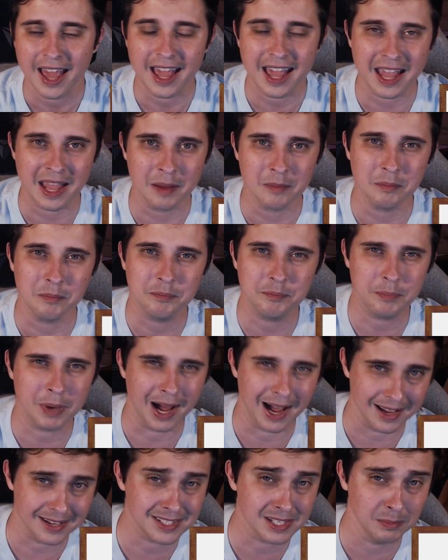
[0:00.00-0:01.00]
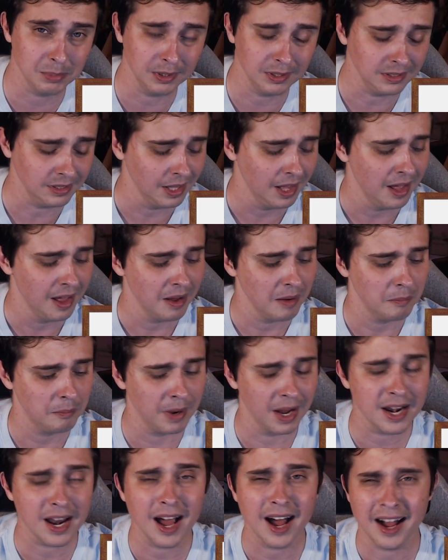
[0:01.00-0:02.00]
impossible,
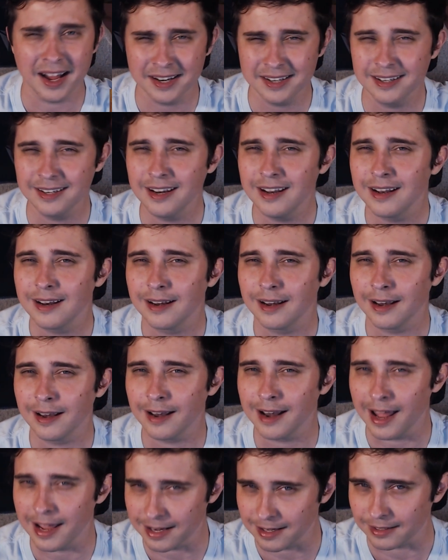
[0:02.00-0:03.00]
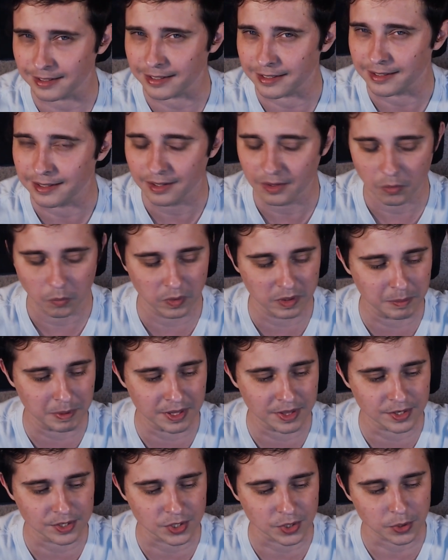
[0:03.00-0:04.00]
but unlikely would be
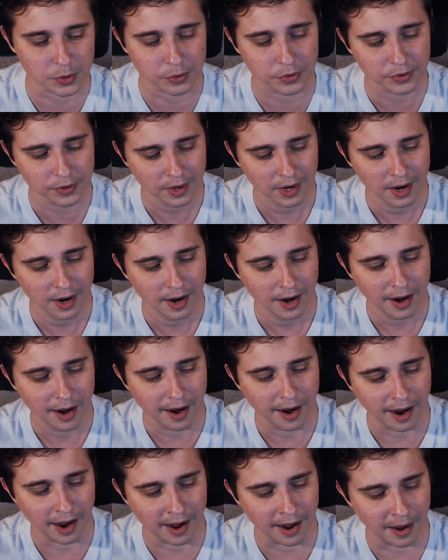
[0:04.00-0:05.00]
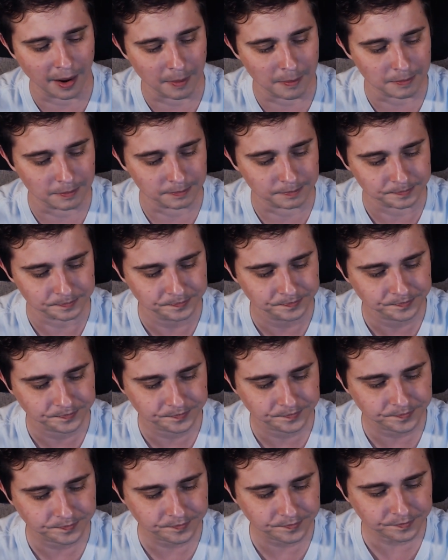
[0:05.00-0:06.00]
the truth.
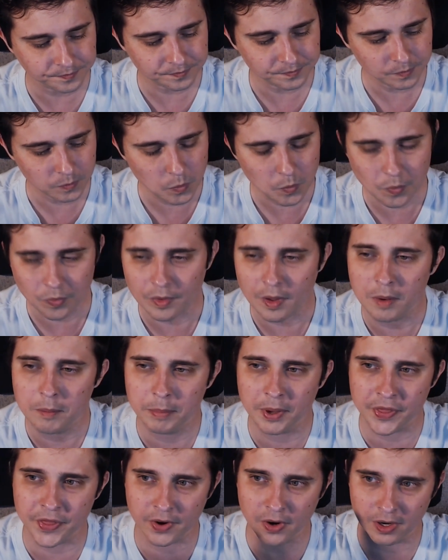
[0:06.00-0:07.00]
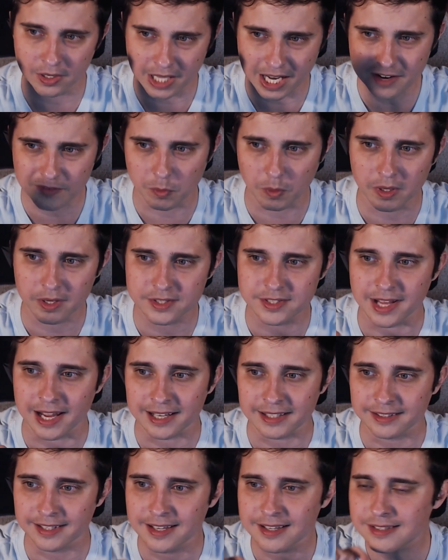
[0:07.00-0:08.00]
But there are a lot of words
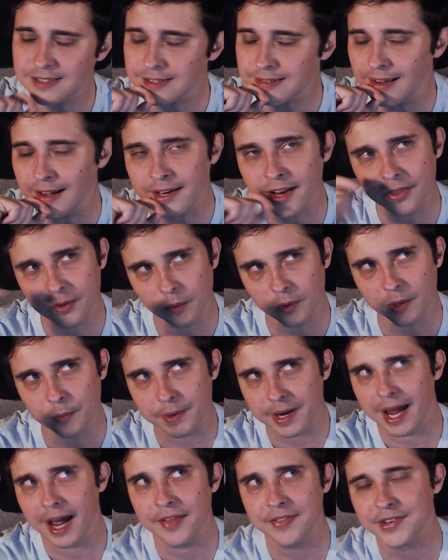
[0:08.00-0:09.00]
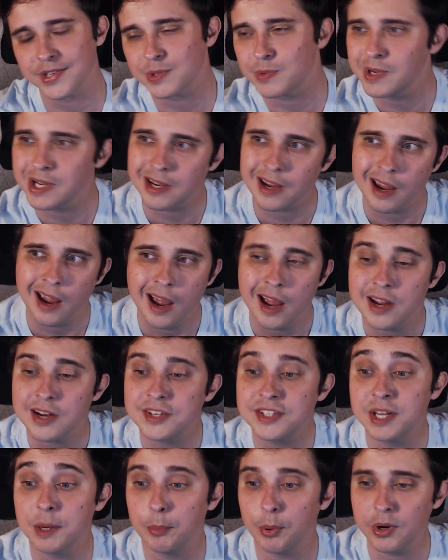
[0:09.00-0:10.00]
like this. Another word we had this week,
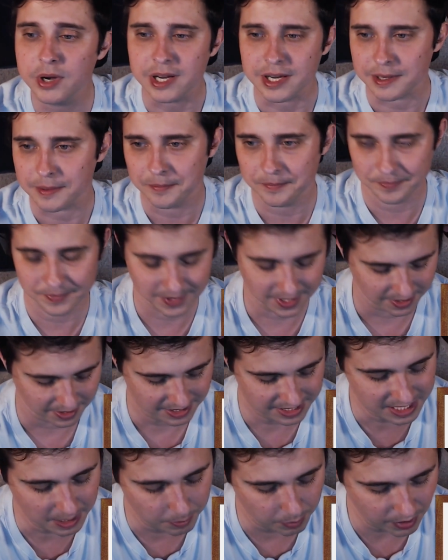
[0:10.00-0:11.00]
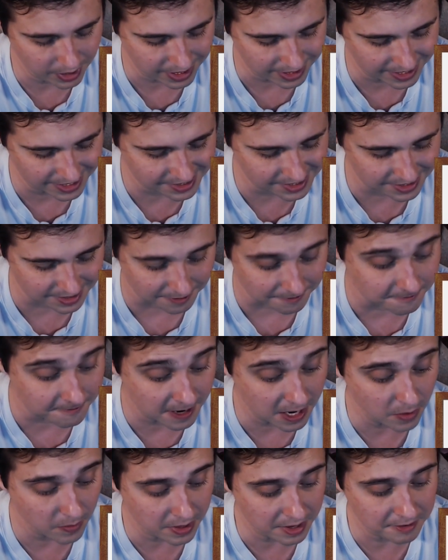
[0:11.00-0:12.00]
debris. Debris. This is a
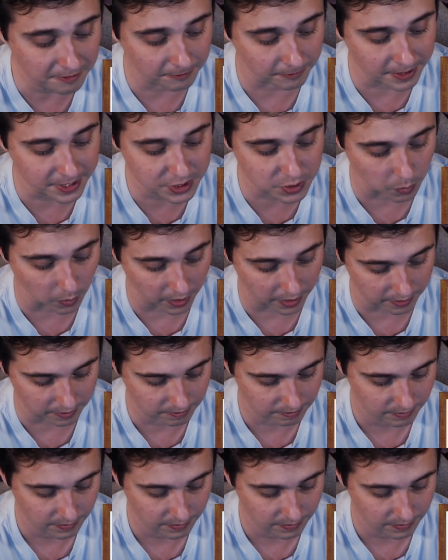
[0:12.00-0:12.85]
very French word.